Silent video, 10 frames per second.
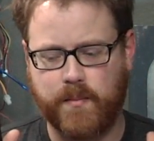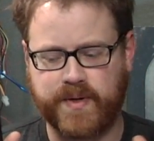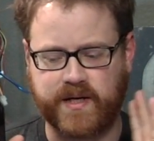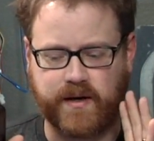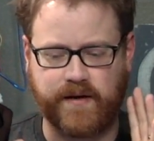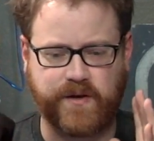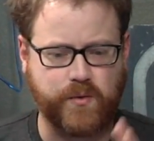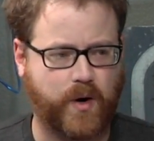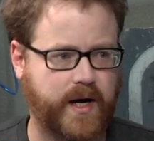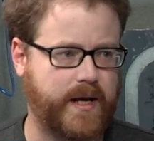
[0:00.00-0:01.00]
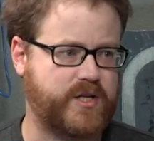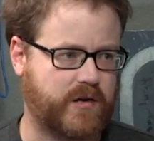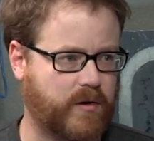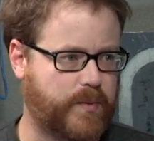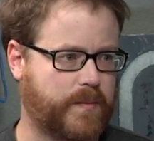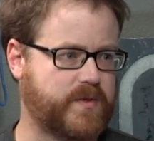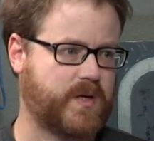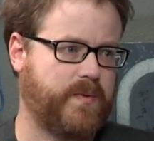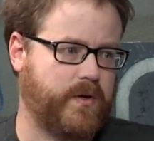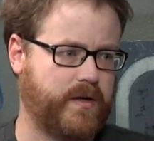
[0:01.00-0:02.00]
But if you want a general purpose
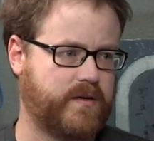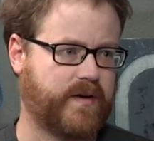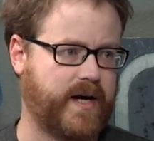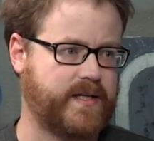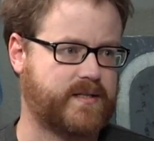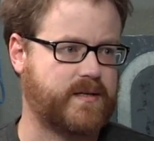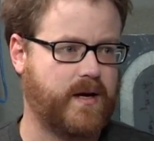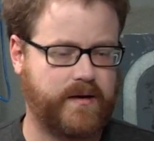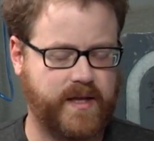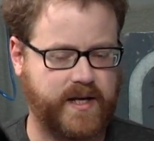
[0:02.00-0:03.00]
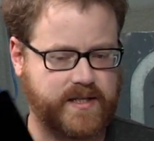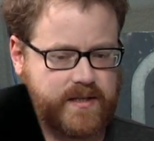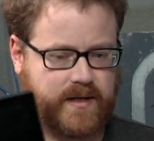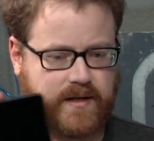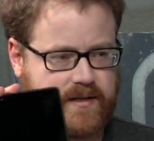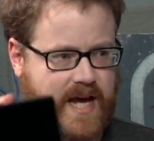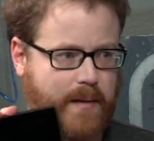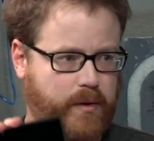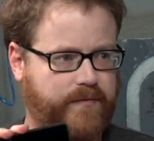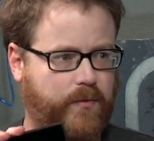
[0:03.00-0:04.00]
computing device that is uh,
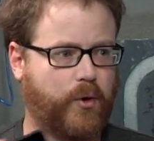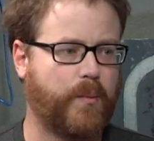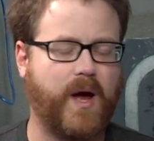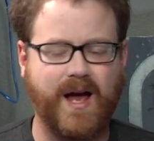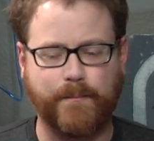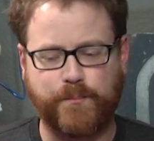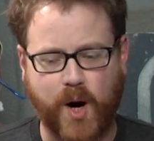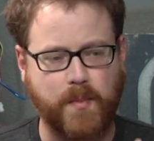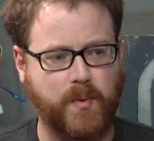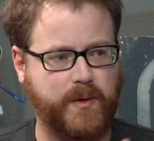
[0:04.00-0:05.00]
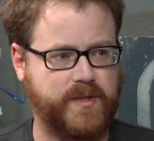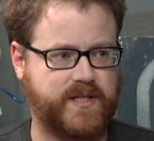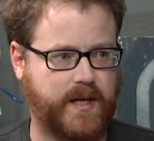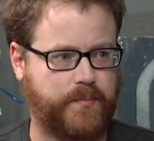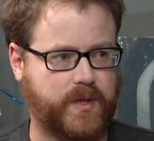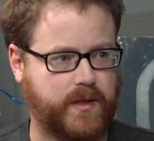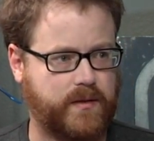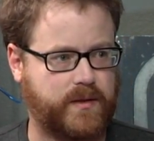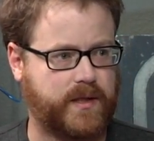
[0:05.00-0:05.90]
tablet form, probably would skip the the